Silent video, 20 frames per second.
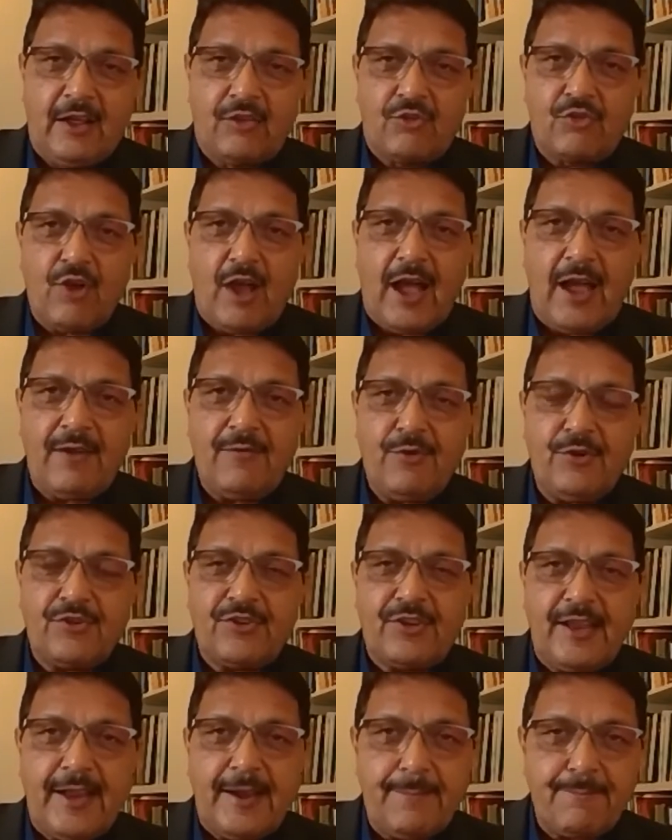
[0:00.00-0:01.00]
So I would
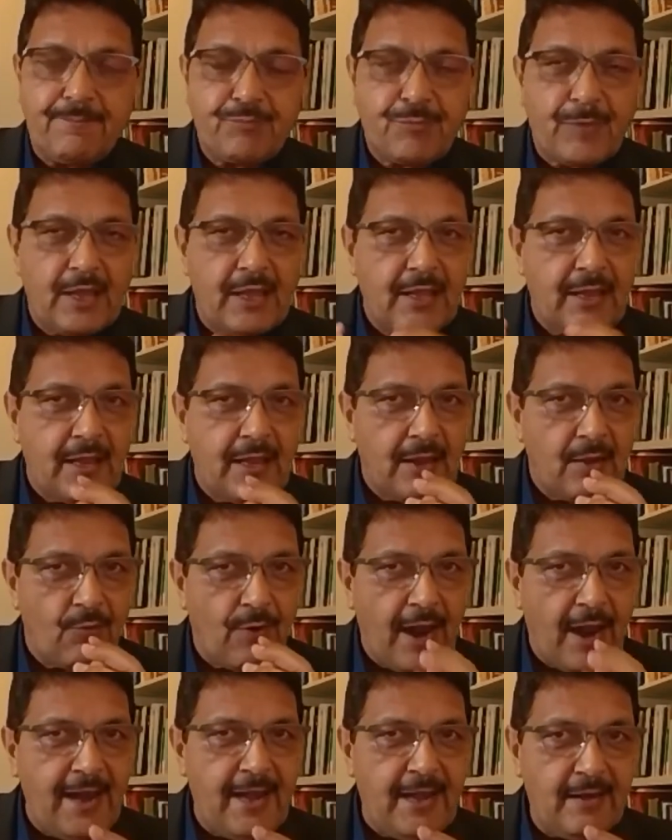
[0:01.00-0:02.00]
say,
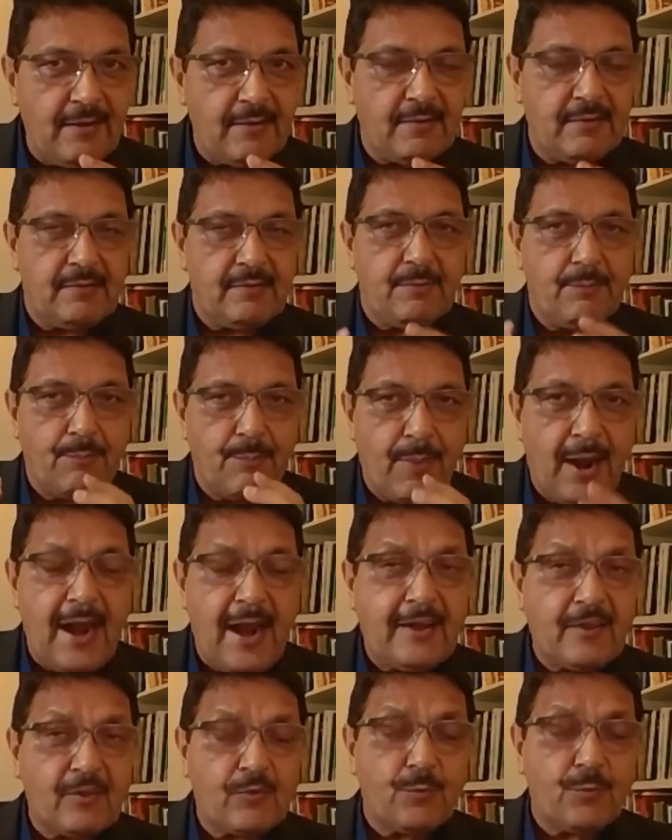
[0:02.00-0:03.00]
while
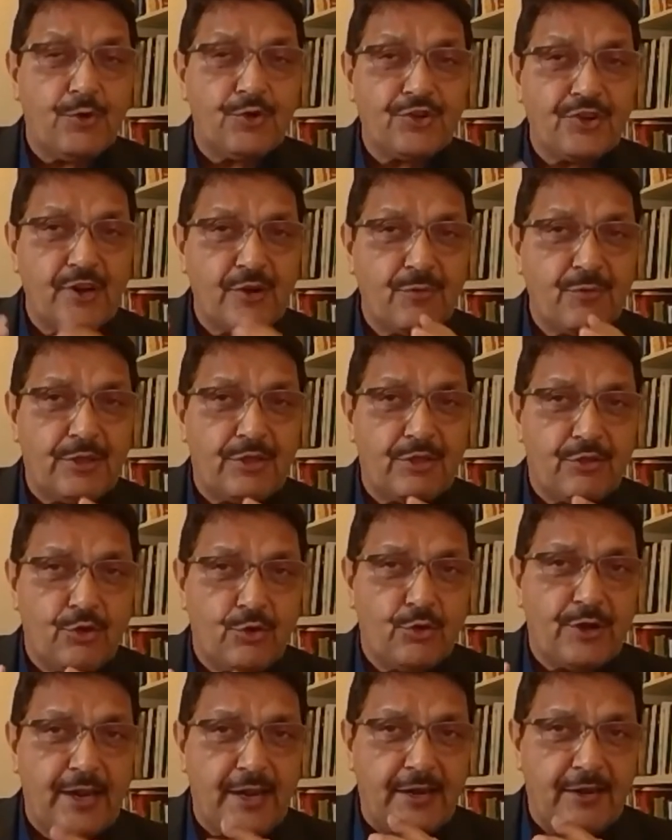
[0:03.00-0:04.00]
my exposure with
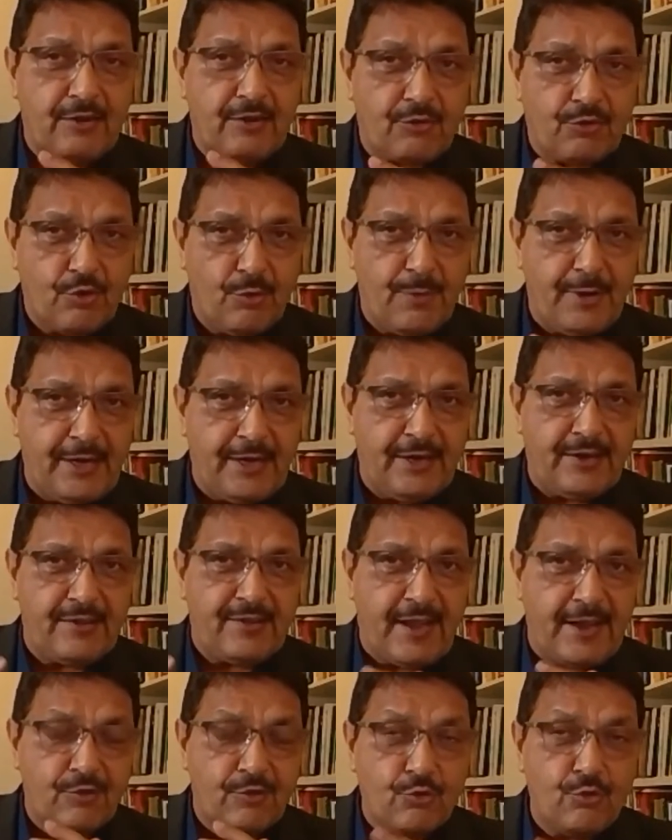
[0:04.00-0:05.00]
UK in so many
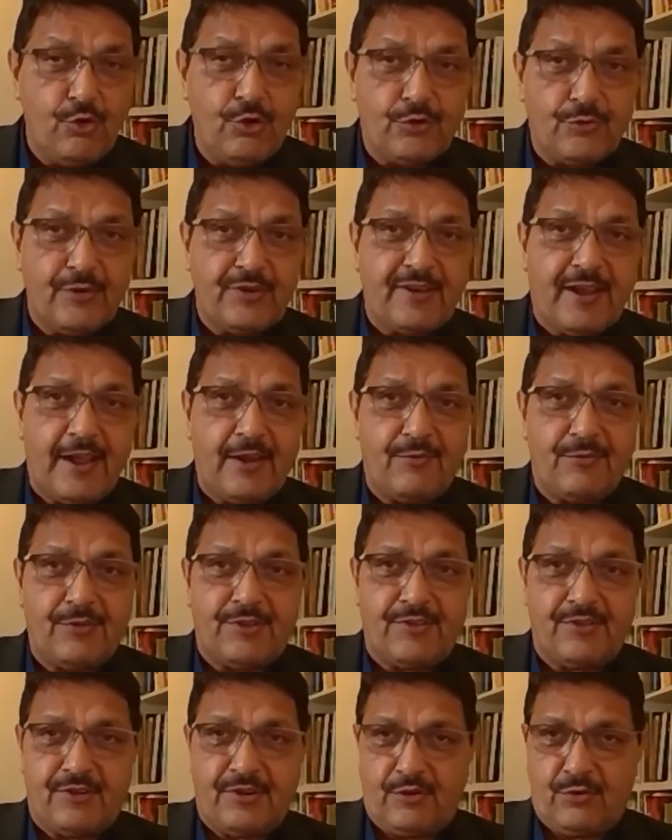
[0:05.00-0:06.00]
design schools which I have
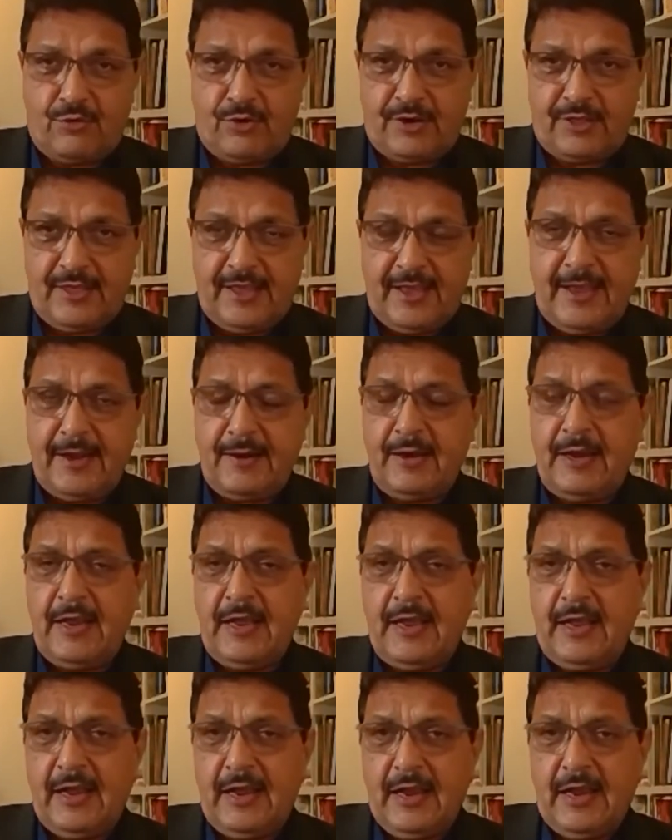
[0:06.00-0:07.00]
visited over there,
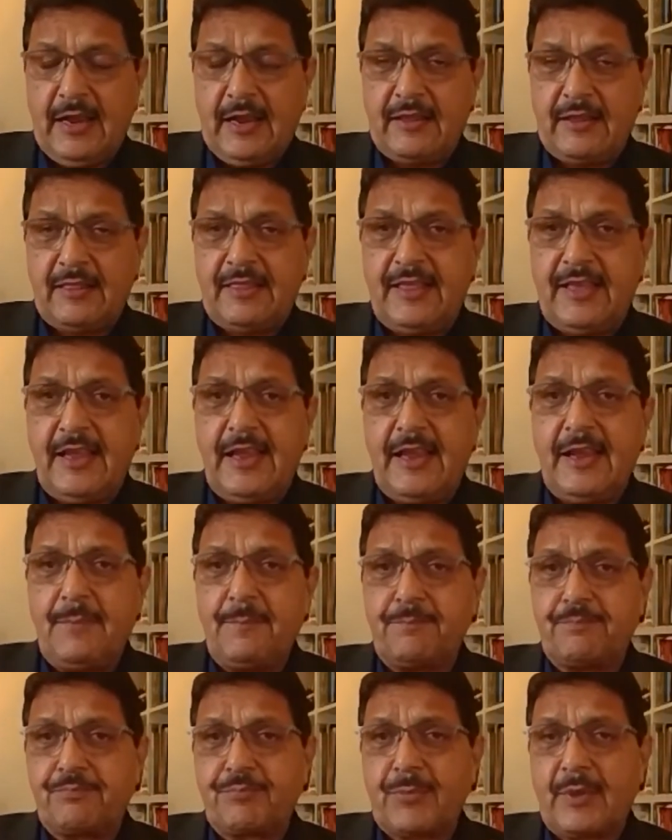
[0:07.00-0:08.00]

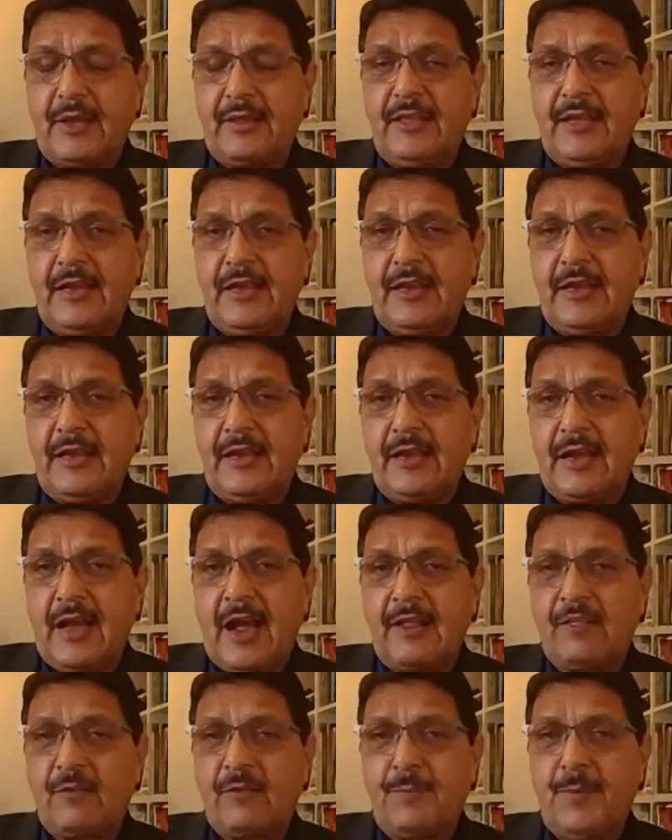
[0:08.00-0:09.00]
the
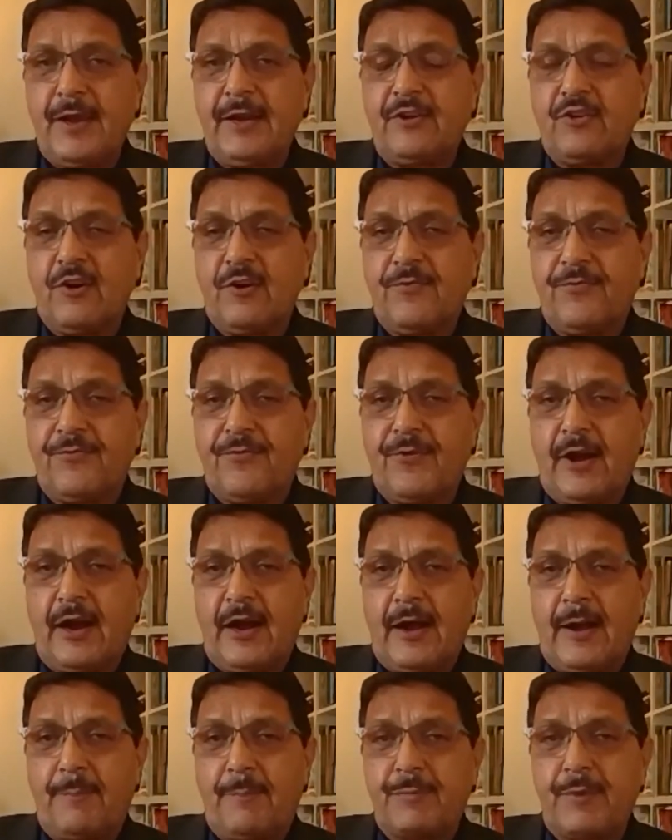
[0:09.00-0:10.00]
aspect of
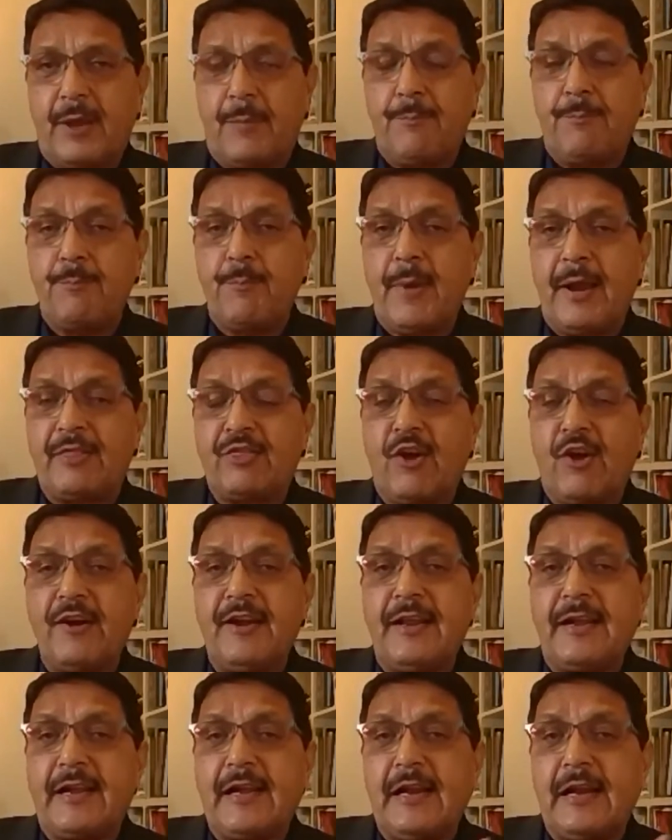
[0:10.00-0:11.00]

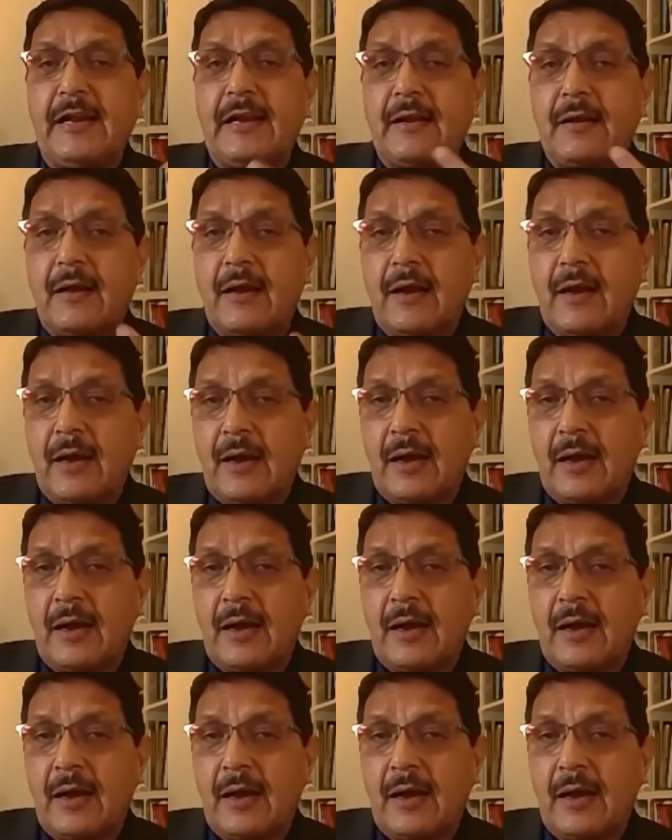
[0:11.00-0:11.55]
methodical